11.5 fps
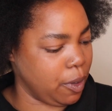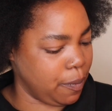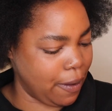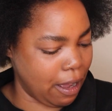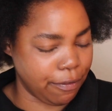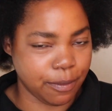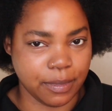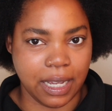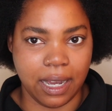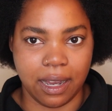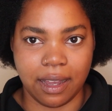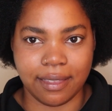but apart from
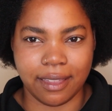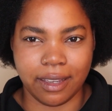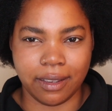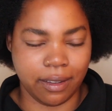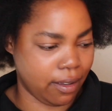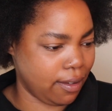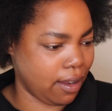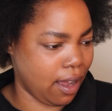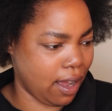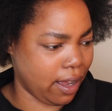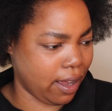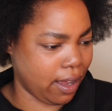that, I think
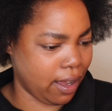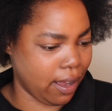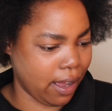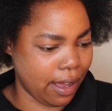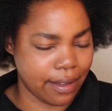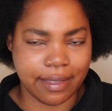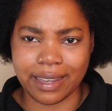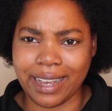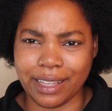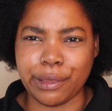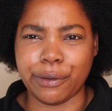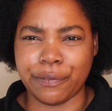I
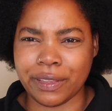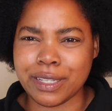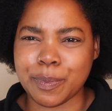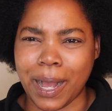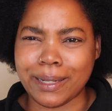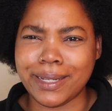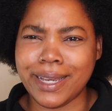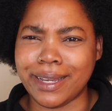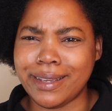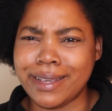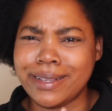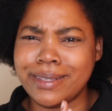think I love this palette.
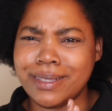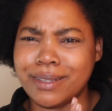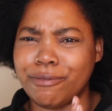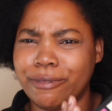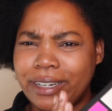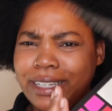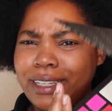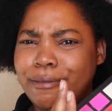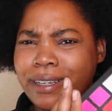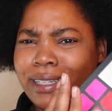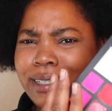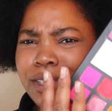It is really,
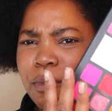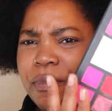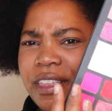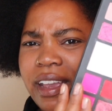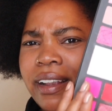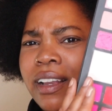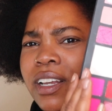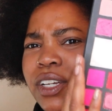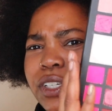really something.